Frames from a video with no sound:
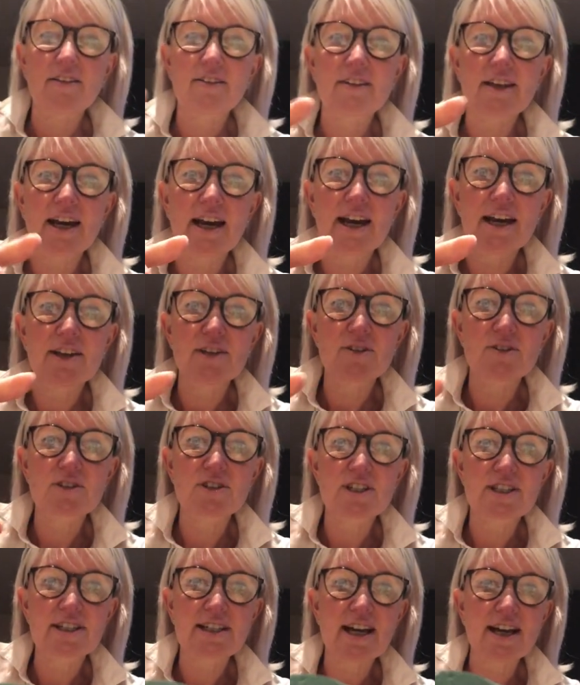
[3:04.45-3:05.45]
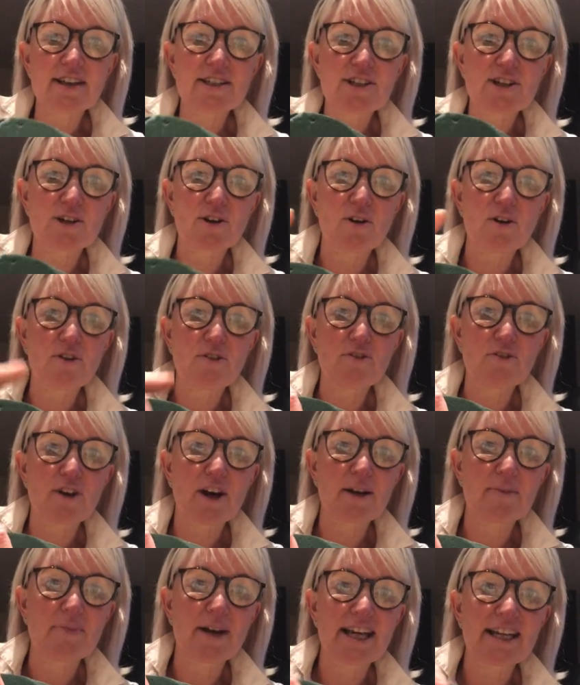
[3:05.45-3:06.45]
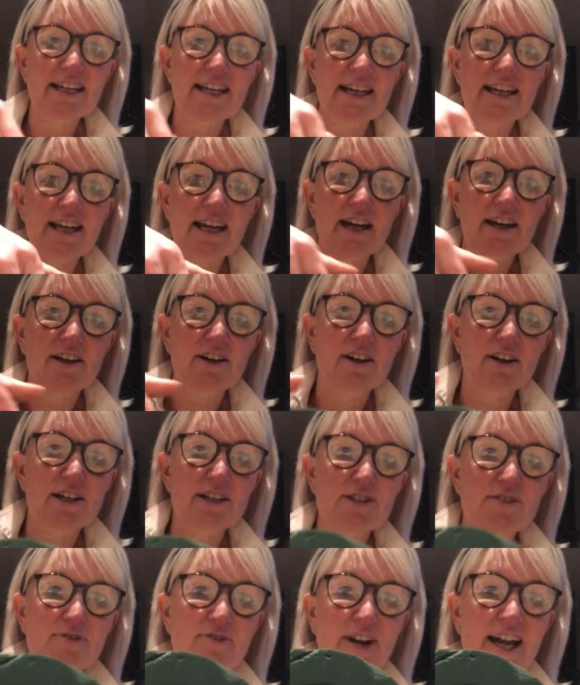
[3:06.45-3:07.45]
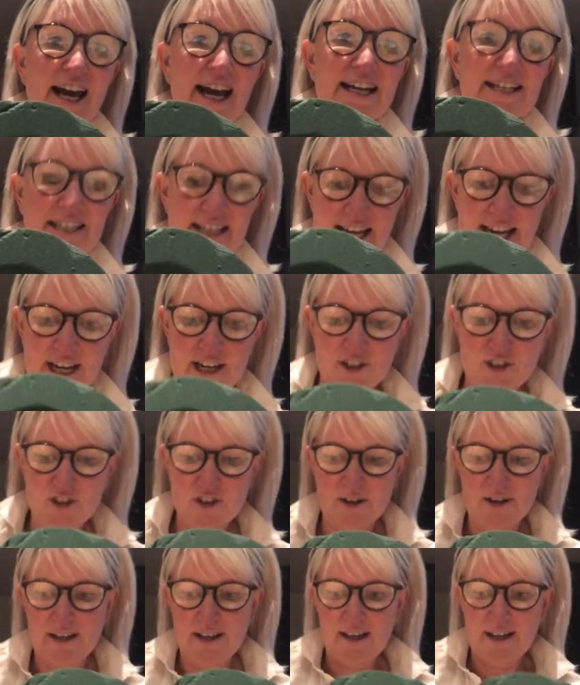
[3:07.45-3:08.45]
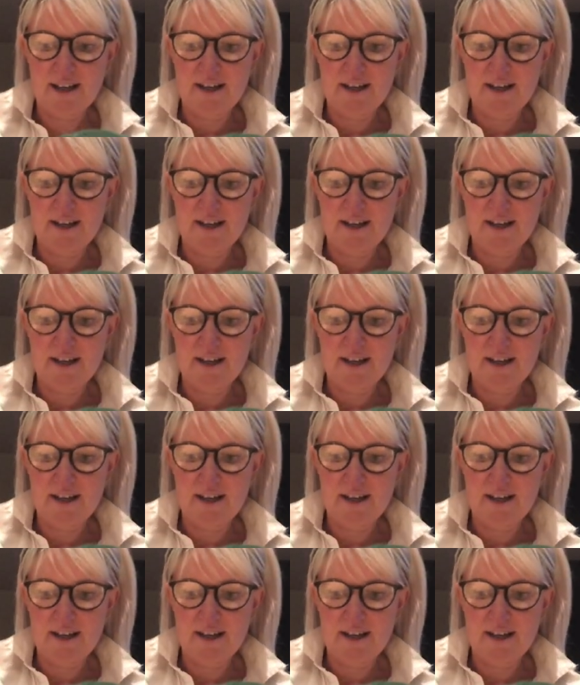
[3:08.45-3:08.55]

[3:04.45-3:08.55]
there you're just cutting off and making a nice flat edge.